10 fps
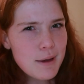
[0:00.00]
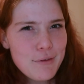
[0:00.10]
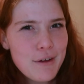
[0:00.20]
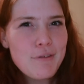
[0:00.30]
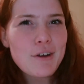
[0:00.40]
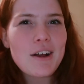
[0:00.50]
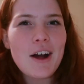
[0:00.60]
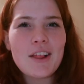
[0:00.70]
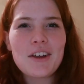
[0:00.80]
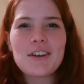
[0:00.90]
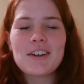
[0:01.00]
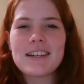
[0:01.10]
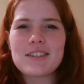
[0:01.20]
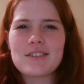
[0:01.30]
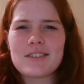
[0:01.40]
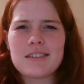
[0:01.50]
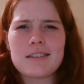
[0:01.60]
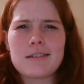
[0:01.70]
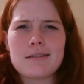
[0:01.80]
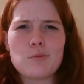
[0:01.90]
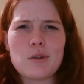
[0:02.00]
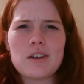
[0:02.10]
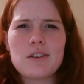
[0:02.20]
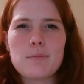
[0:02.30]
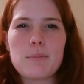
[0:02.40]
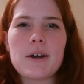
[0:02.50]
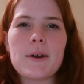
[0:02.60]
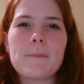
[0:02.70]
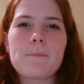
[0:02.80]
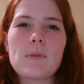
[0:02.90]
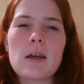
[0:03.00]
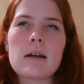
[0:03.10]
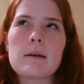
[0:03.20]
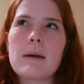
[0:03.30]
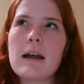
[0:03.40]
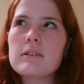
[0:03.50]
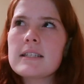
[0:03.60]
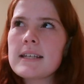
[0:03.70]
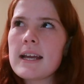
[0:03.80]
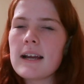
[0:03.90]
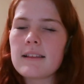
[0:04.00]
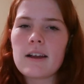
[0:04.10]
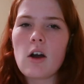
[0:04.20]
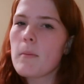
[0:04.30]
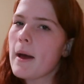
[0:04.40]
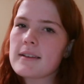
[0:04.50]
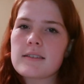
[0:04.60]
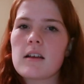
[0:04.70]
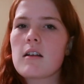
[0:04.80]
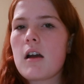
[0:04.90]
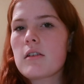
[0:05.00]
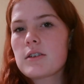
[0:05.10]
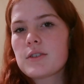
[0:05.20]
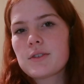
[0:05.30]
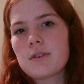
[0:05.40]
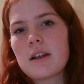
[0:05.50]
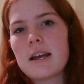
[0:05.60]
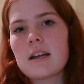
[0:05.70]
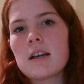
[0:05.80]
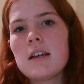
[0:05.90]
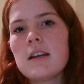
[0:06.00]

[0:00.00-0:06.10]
my favorite color. It's just weird, but I would say I like all pastel colors, so like